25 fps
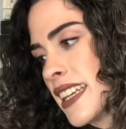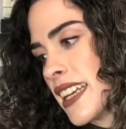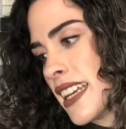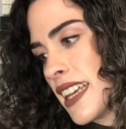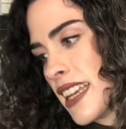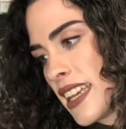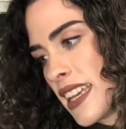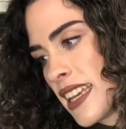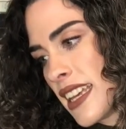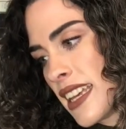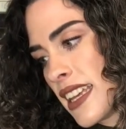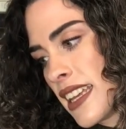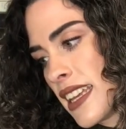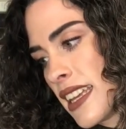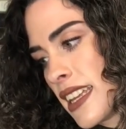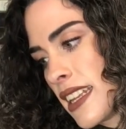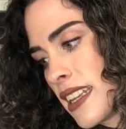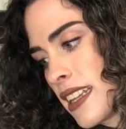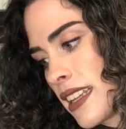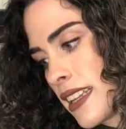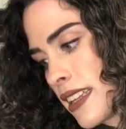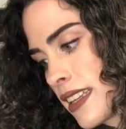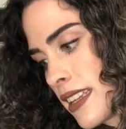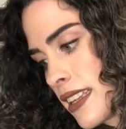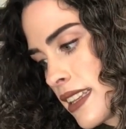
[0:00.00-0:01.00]

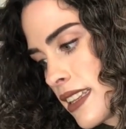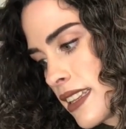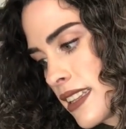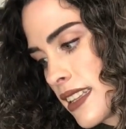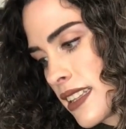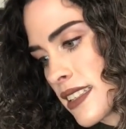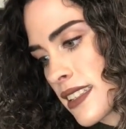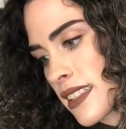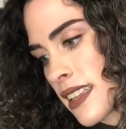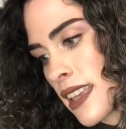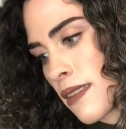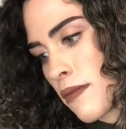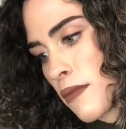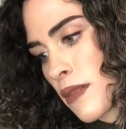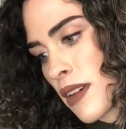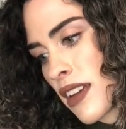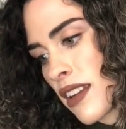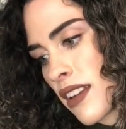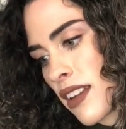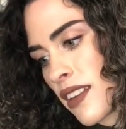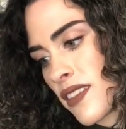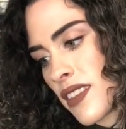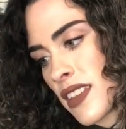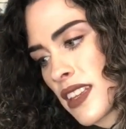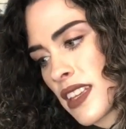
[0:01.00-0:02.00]
and this came
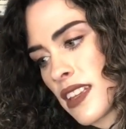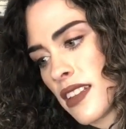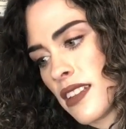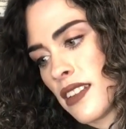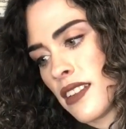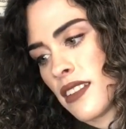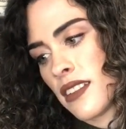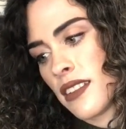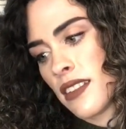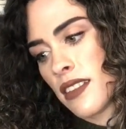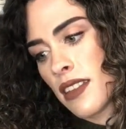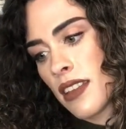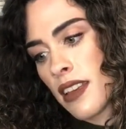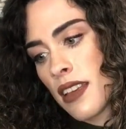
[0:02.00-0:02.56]
out at the end of